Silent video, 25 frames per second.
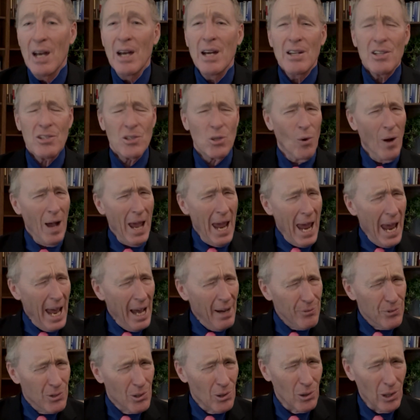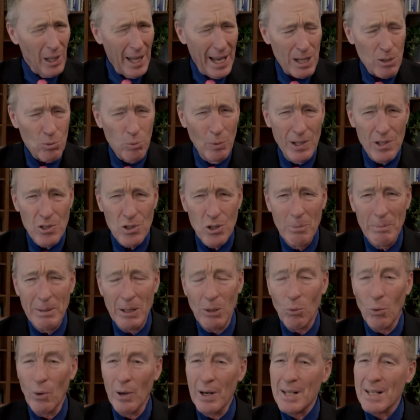So after last week's
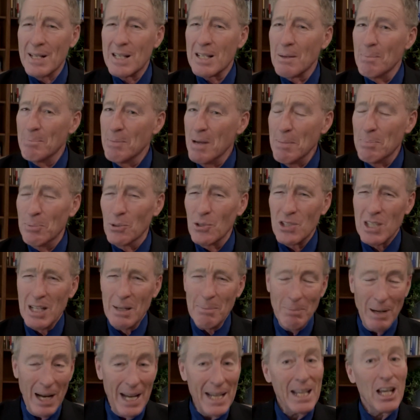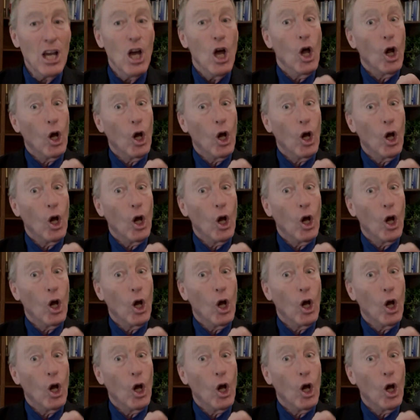2-Minute Warning, some people said, Mike,